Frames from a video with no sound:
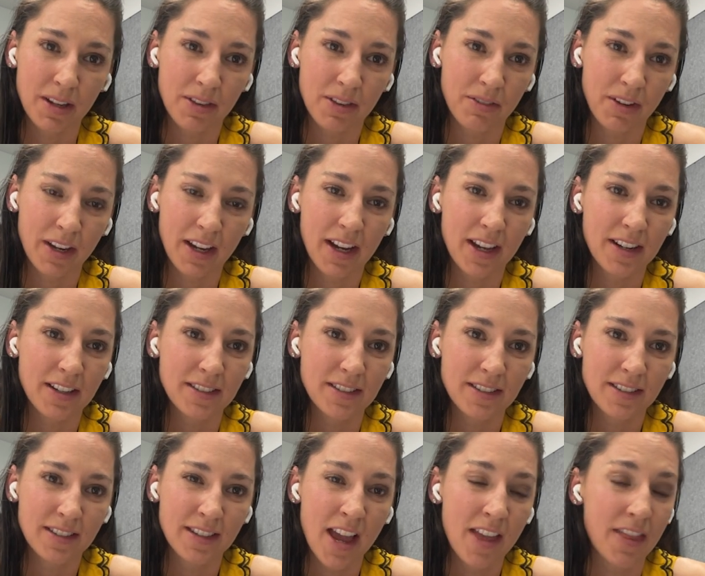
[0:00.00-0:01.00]
23
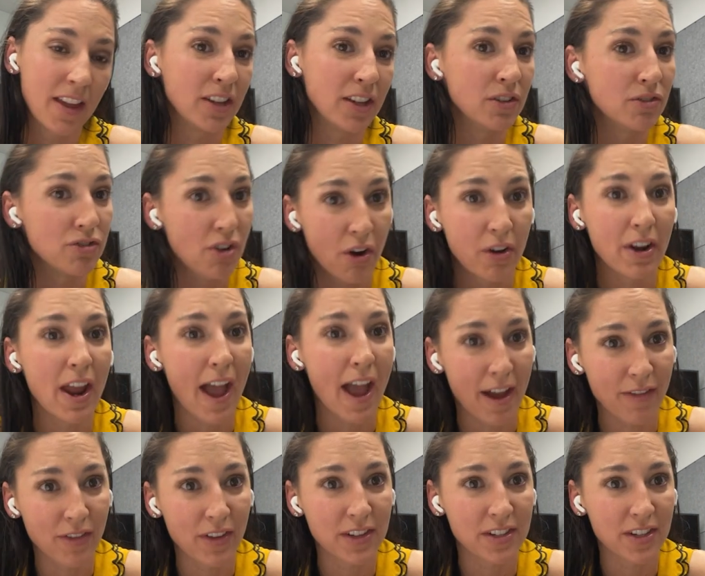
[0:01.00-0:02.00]
artists that you don't
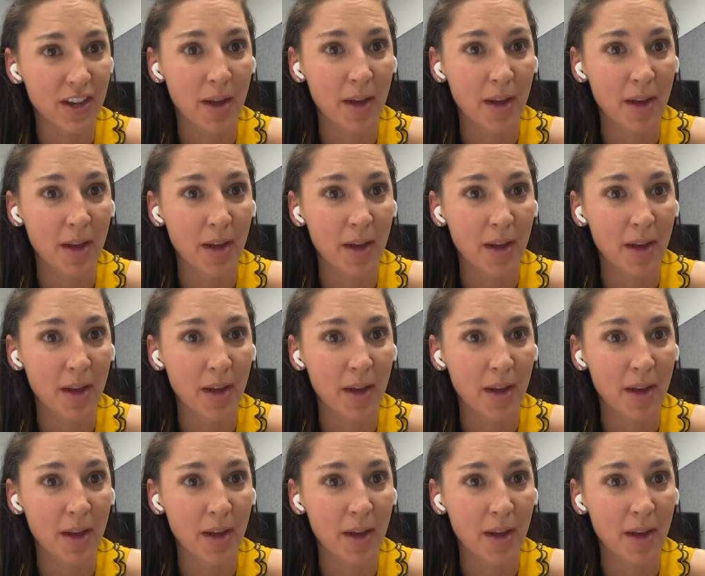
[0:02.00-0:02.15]
have at the